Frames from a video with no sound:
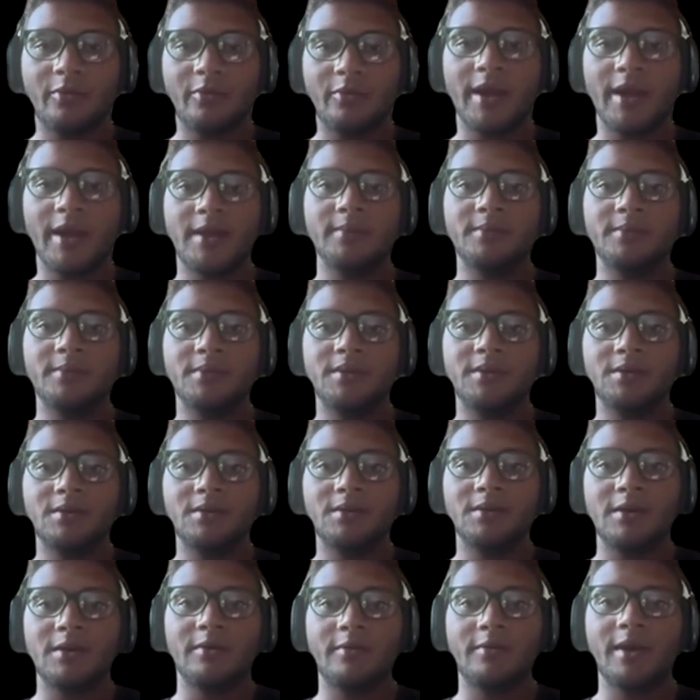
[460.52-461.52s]
Rabin
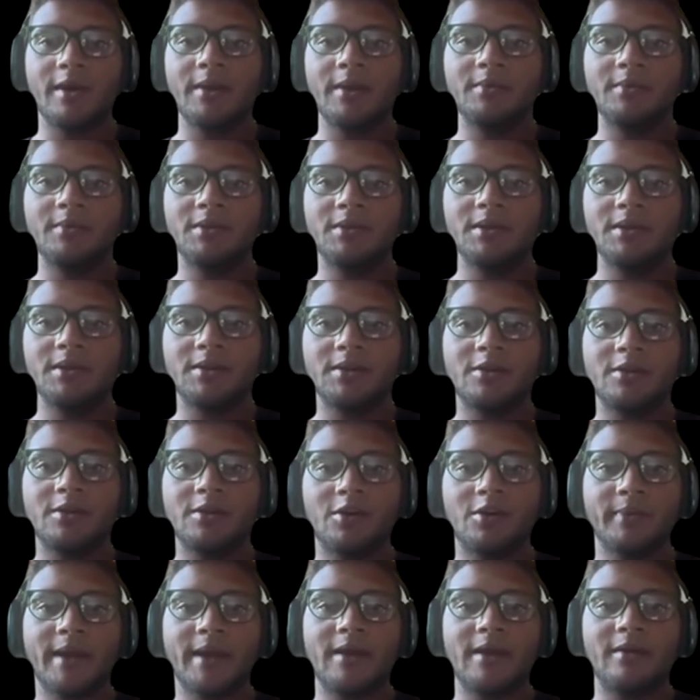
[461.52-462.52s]
and
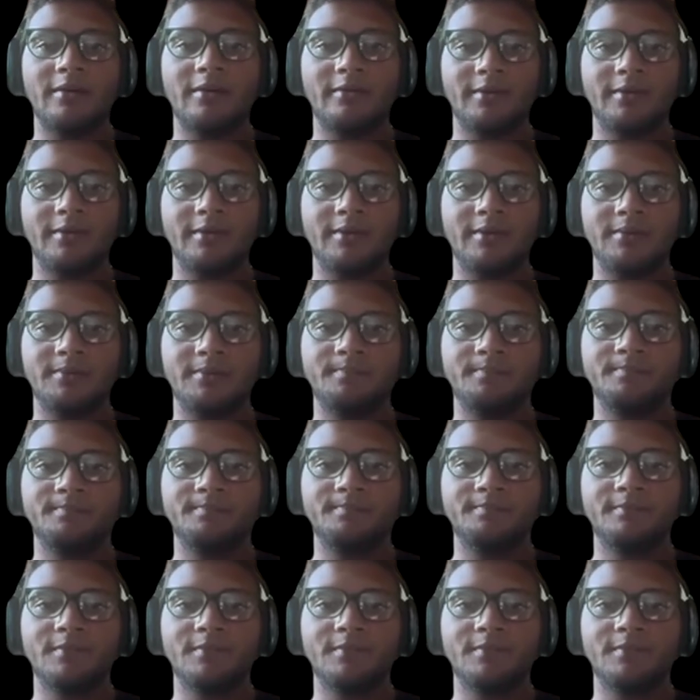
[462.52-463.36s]
Karp algorithm.